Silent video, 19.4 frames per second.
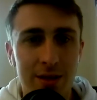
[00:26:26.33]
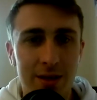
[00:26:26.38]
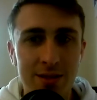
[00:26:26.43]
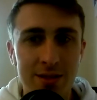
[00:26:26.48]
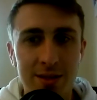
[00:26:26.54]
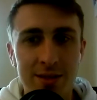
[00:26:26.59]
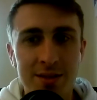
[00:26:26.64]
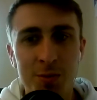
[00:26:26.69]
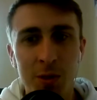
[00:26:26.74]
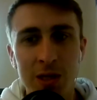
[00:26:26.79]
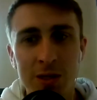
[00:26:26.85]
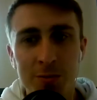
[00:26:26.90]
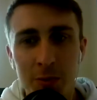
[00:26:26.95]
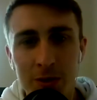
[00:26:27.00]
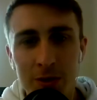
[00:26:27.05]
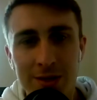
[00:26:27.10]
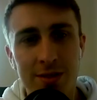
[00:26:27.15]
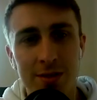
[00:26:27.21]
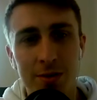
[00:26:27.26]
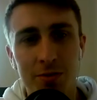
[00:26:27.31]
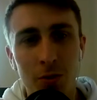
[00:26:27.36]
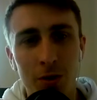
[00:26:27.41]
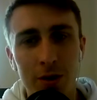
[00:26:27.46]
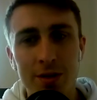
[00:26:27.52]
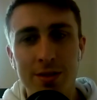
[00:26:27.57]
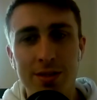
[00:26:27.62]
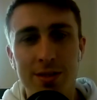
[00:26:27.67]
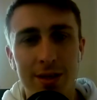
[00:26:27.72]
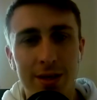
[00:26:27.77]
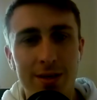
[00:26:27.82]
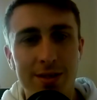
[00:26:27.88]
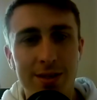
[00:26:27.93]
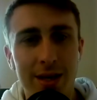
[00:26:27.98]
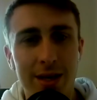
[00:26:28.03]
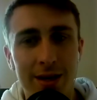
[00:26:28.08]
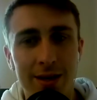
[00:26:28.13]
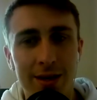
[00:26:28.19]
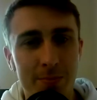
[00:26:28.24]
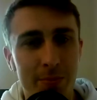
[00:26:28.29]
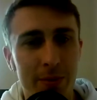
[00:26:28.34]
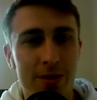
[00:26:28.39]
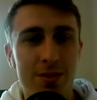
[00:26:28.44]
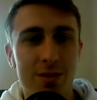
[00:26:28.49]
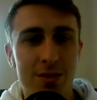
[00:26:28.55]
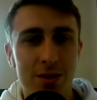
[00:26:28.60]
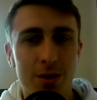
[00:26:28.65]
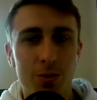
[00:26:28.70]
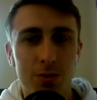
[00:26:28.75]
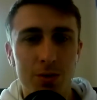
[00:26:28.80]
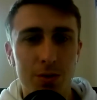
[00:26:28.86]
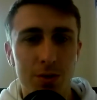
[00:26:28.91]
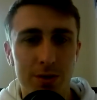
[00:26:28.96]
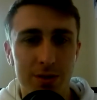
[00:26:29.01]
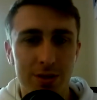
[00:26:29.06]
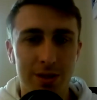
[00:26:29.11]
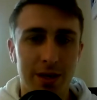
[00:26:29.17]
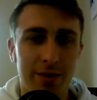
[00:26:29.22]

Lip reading: It's because the run since then has been so good.